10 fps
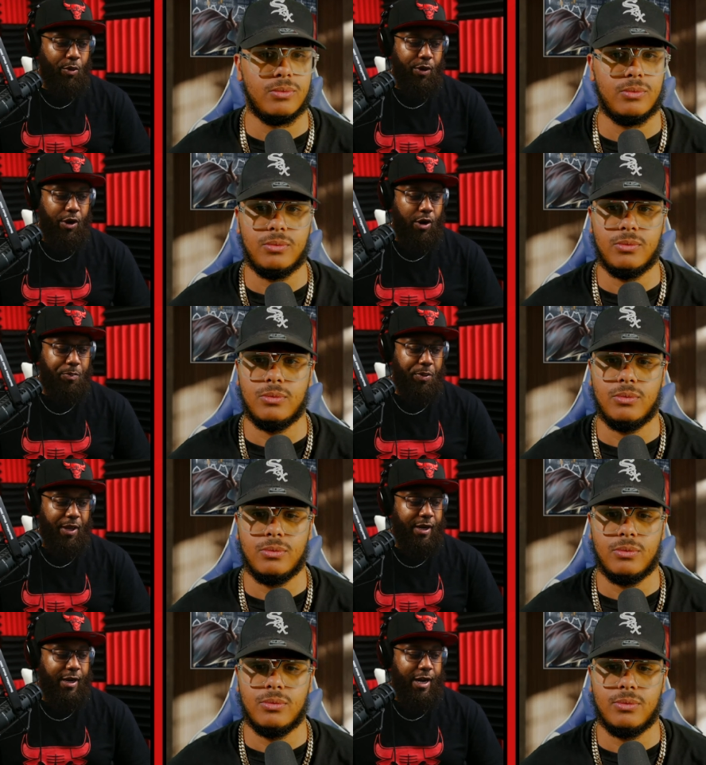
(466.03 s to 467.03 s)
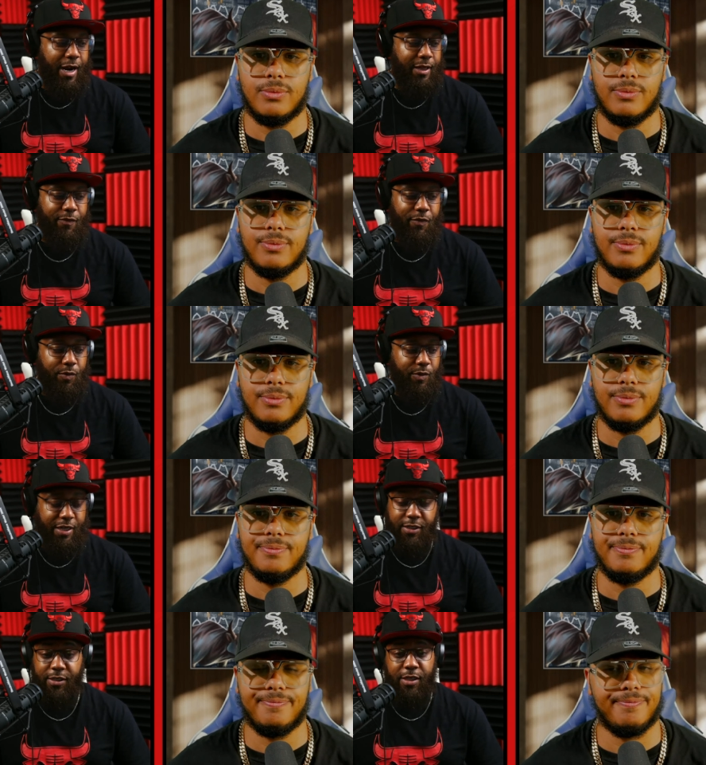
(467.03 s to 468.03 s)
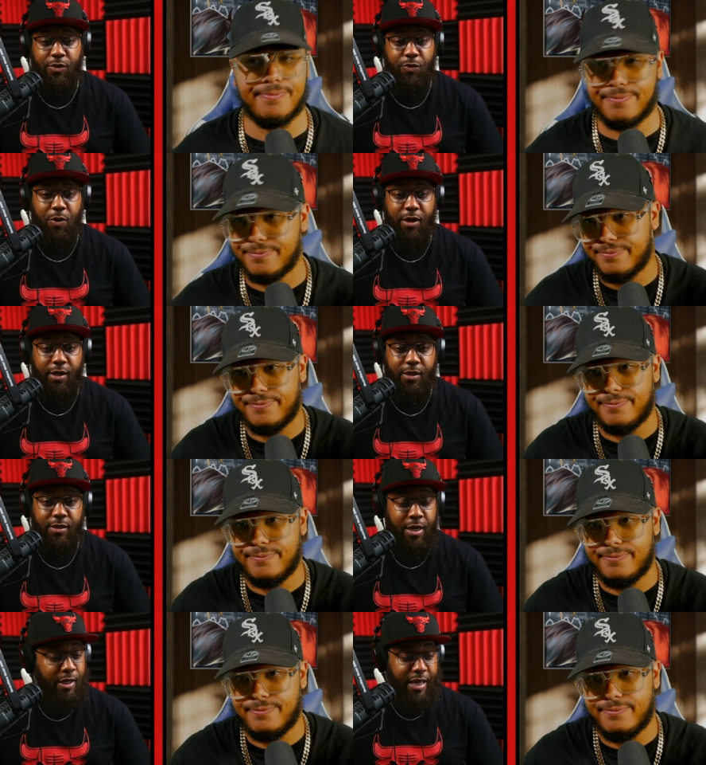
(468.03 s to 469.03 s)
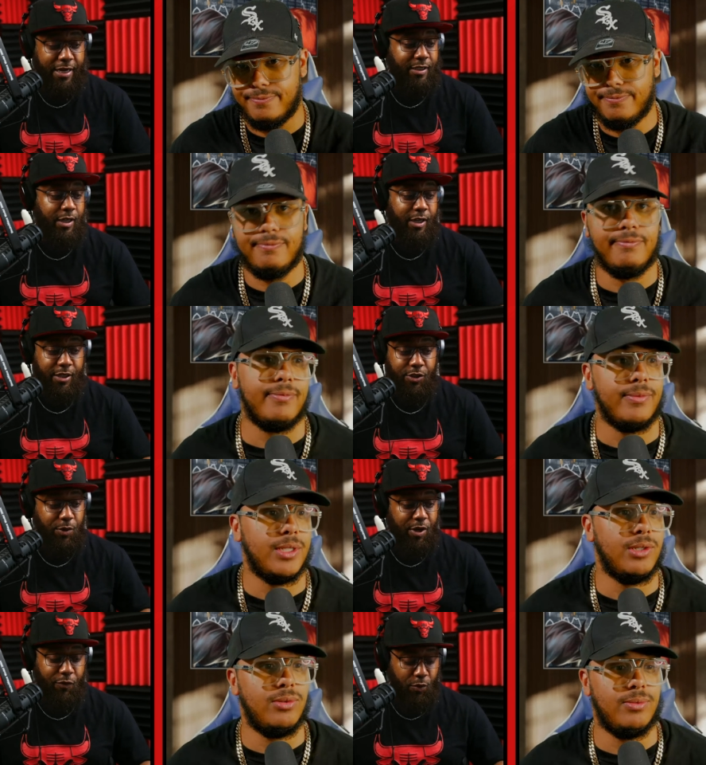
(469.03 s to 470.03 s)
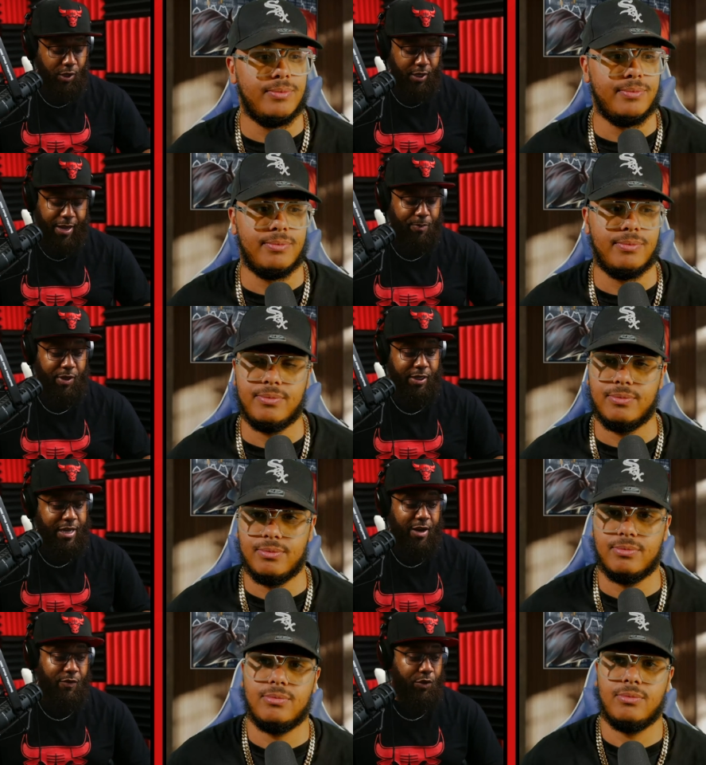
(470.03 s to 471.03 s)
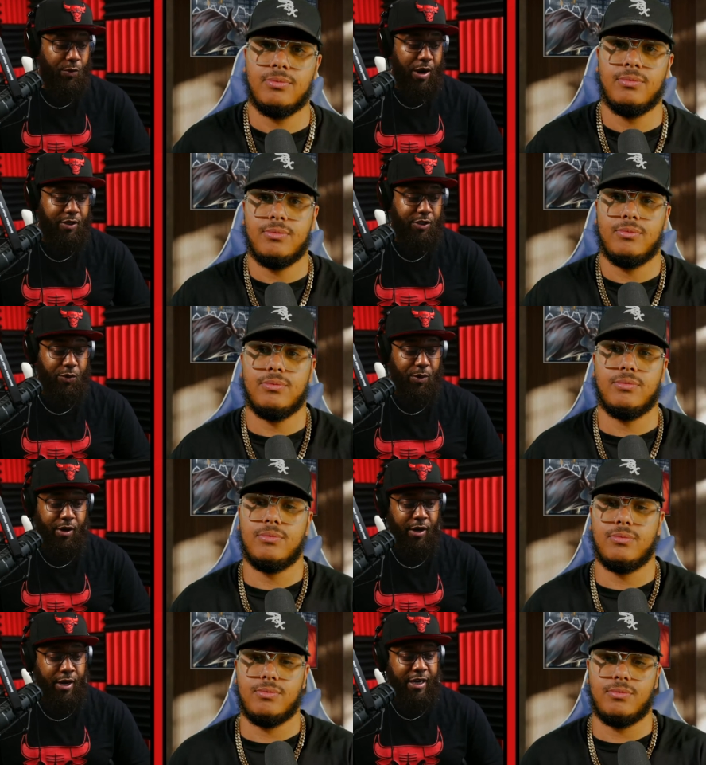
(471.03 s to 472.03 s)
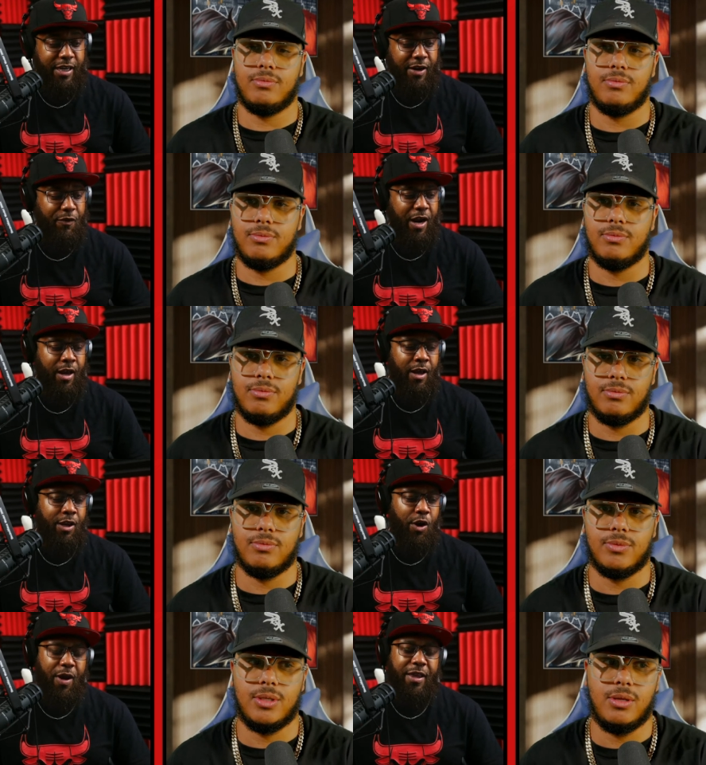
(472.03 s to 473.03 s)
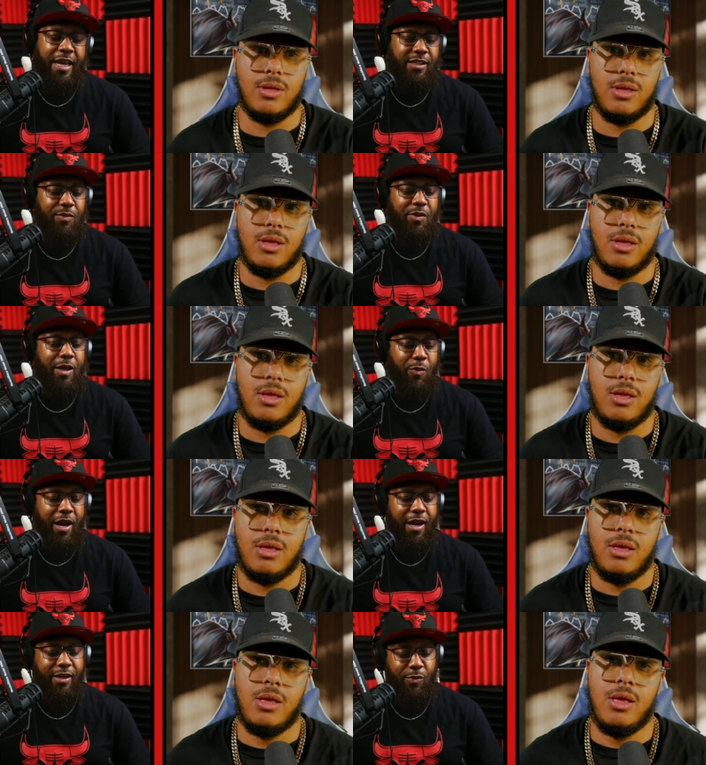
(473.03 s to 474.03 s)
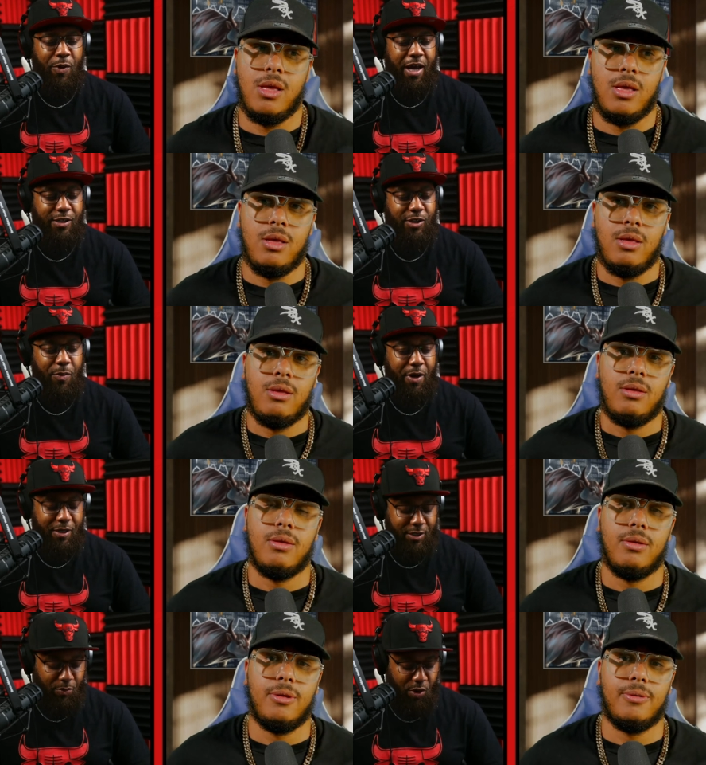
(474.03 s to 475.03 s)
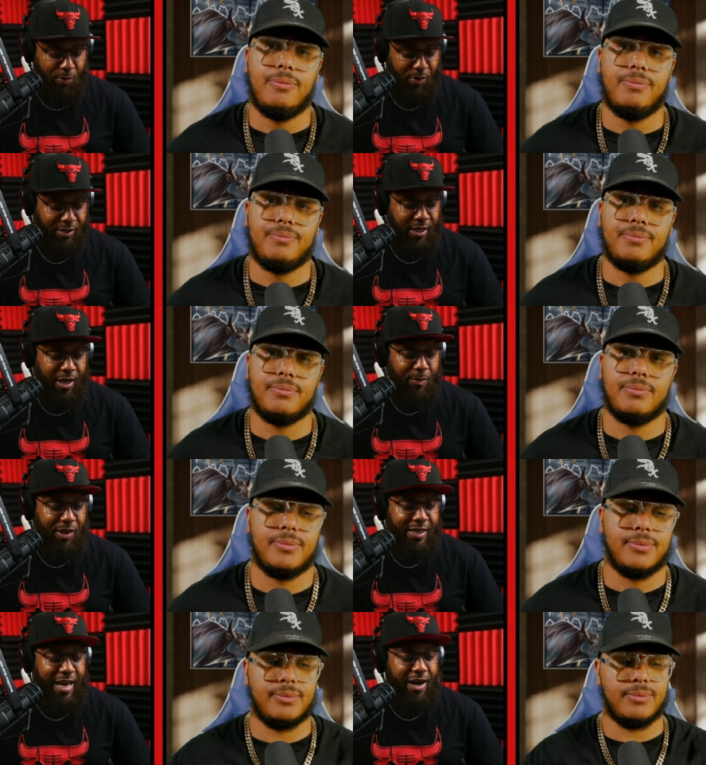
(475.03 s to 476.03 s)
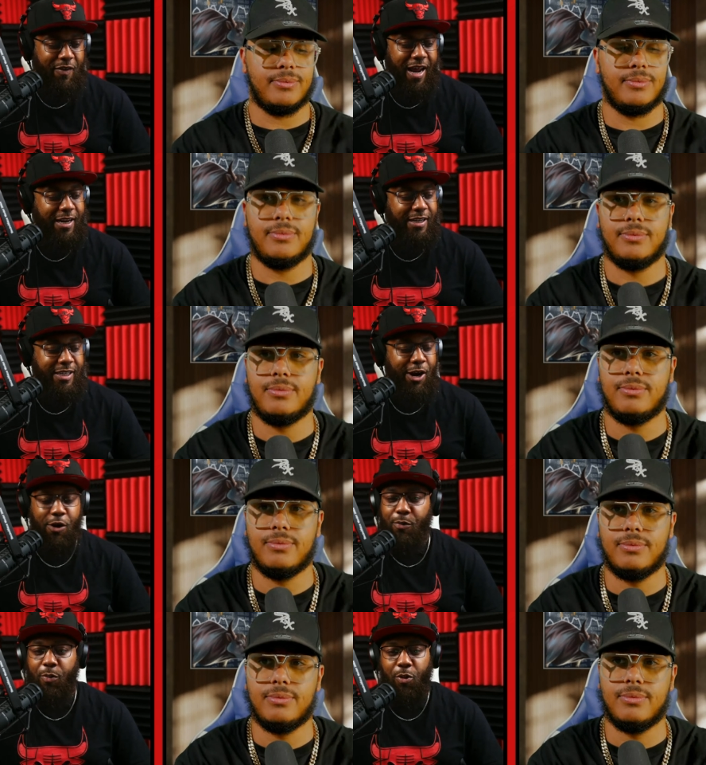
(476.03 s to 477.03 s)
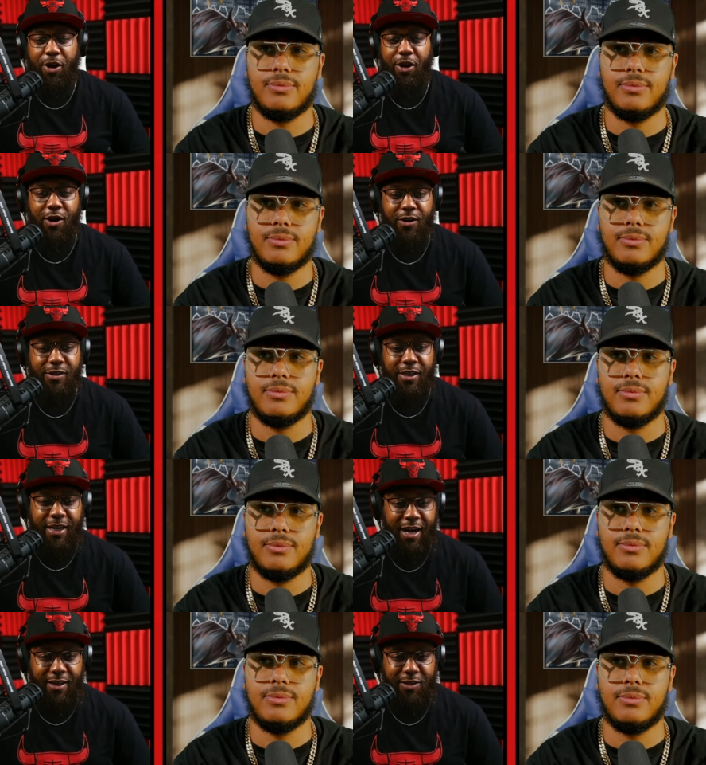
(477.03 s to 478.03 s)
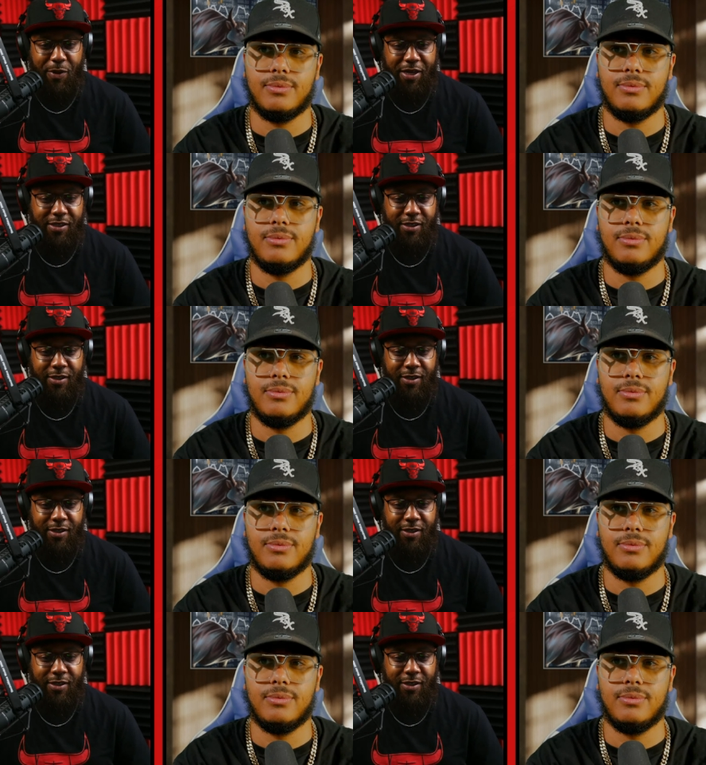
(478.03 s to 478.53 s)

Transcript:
Speaker 1: guard playing at a high level. That just is what it is. That's the history. If you look at Billy Donovan throughout his career, except for Kyle, you know what? That's something that we gotta we gotta talk about at some point because Billy Donovan had terrible point guards in college, basically.